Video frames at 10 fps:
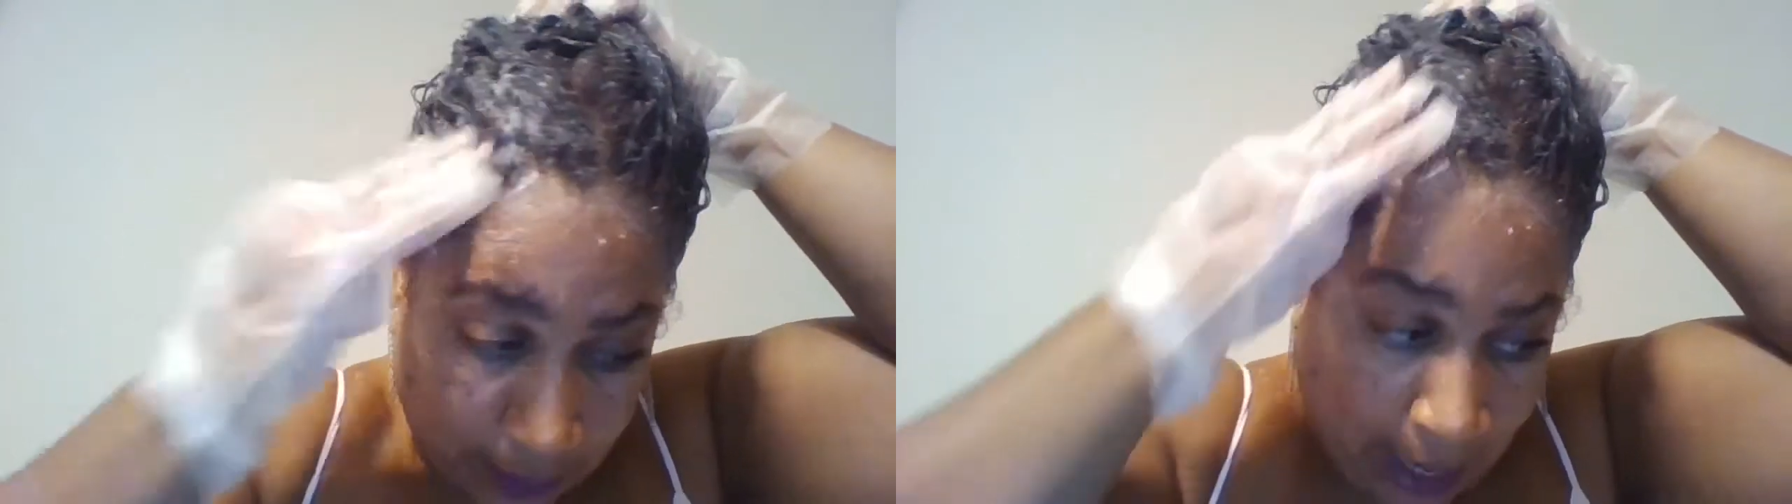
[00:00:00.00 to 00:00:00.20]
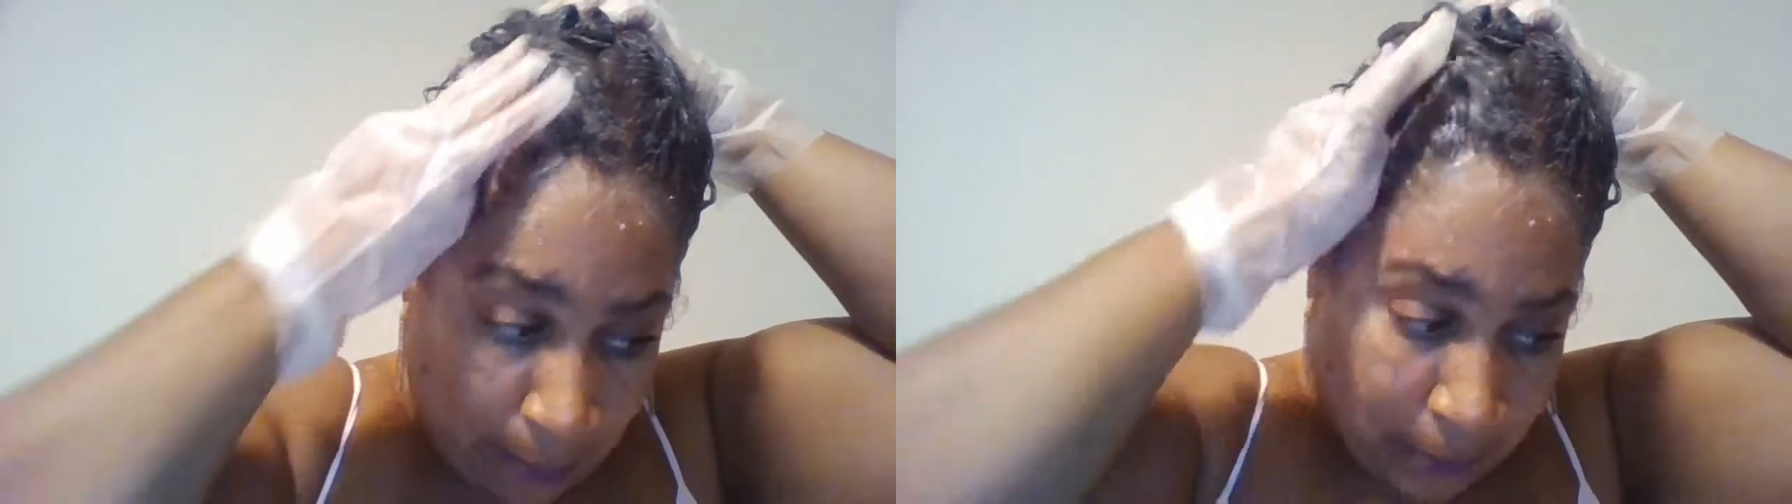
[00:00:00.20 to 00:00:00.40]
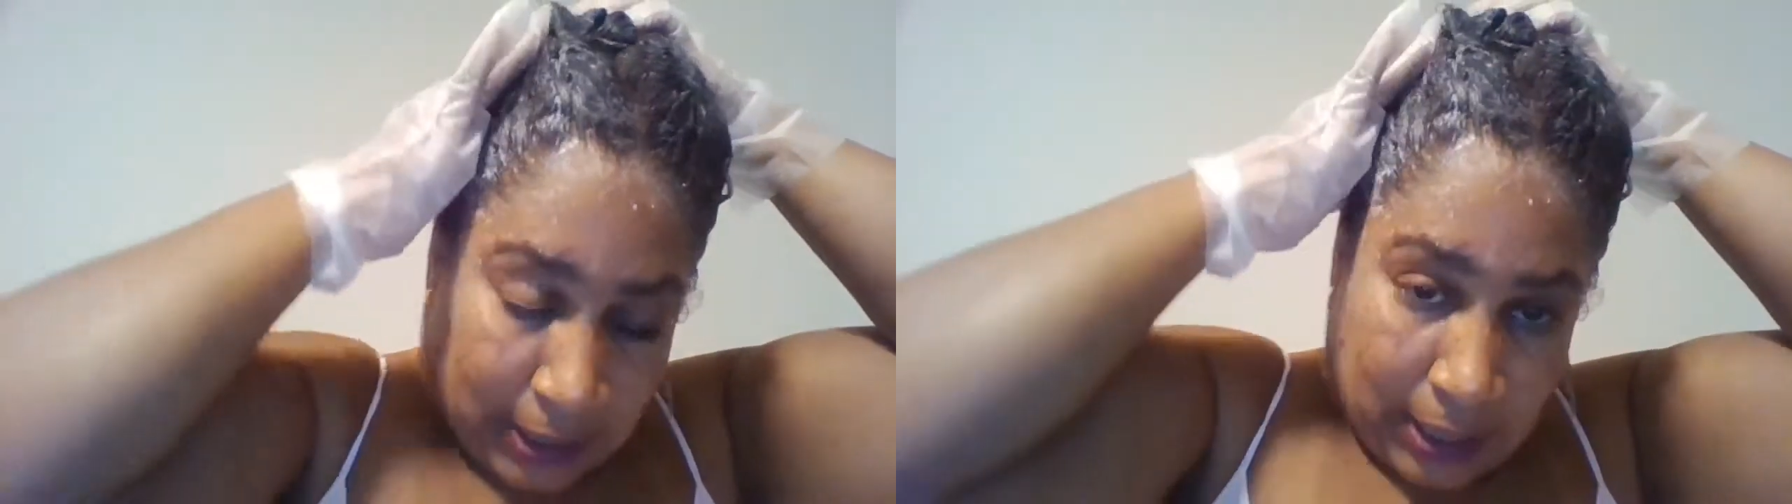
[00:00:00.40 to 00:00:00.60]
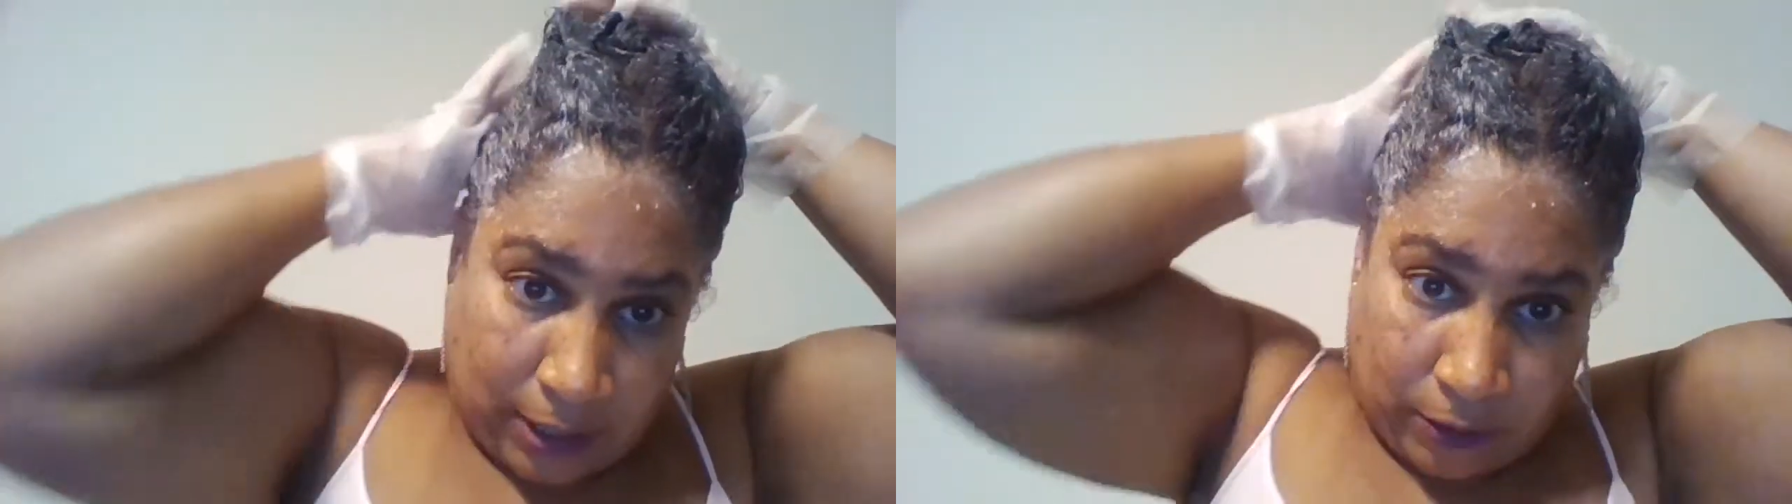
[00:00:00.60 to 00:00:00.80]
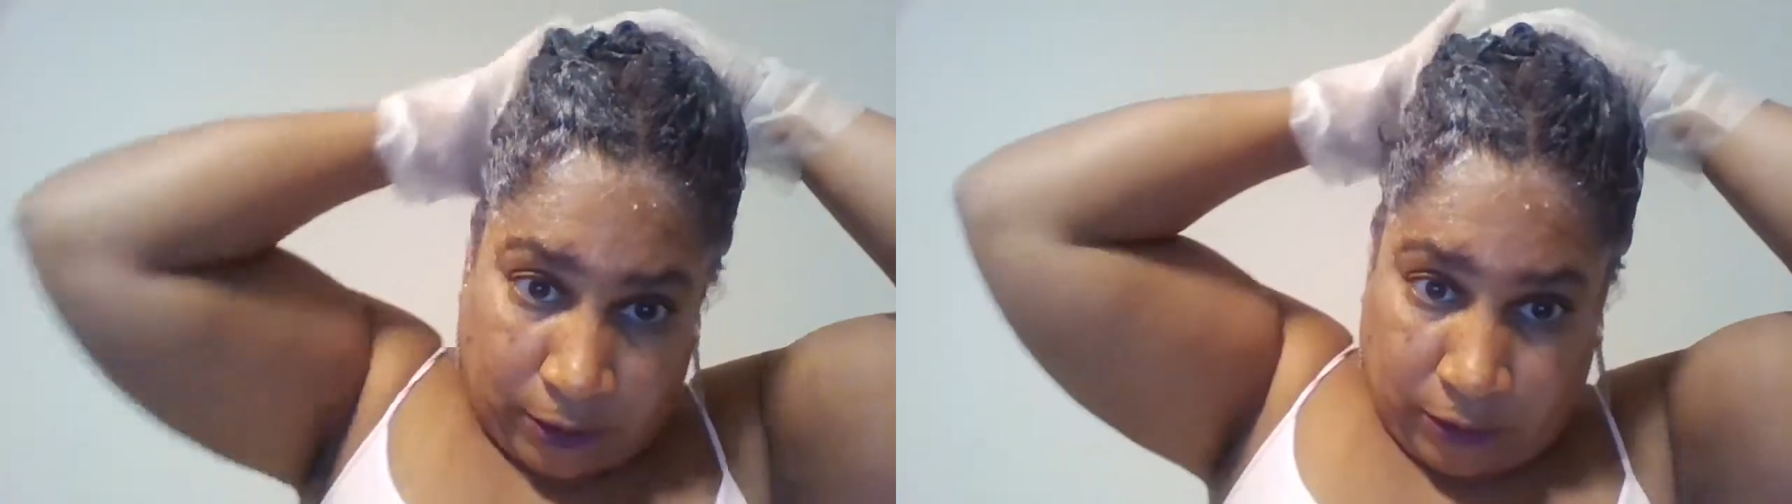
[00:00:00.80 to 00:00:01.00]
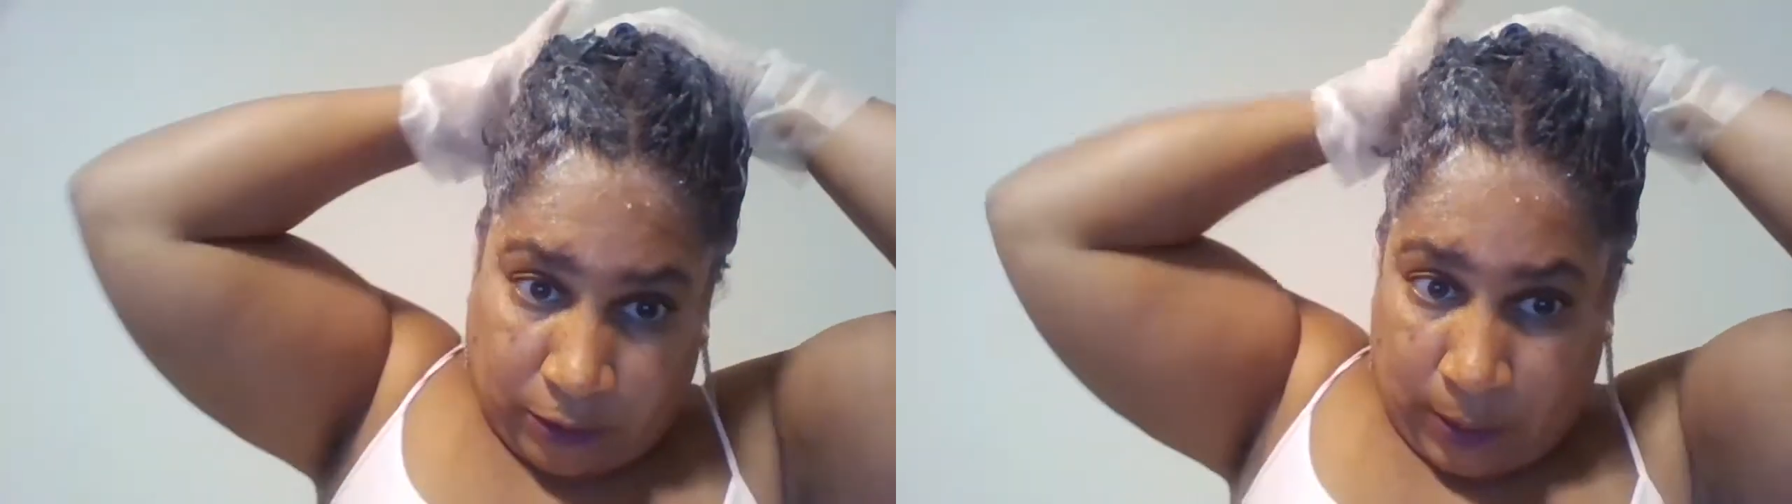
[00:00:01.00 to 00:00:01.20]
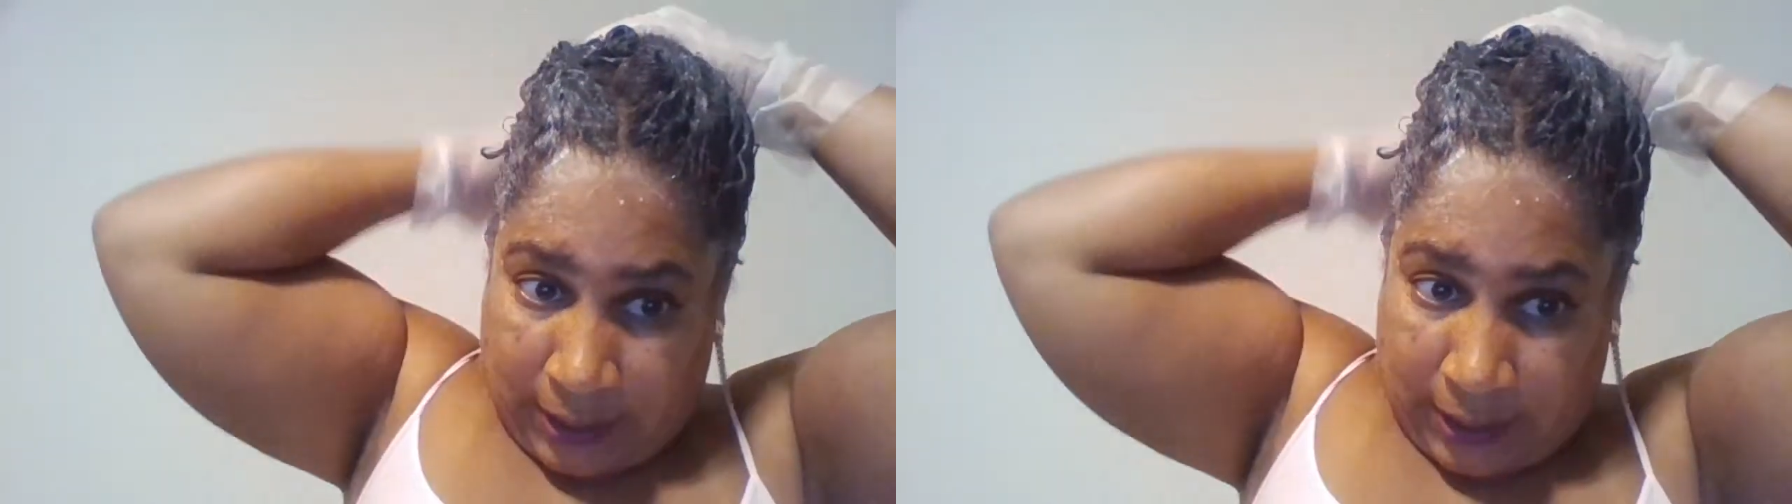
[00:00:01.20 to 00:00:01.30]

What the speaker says: applicator, so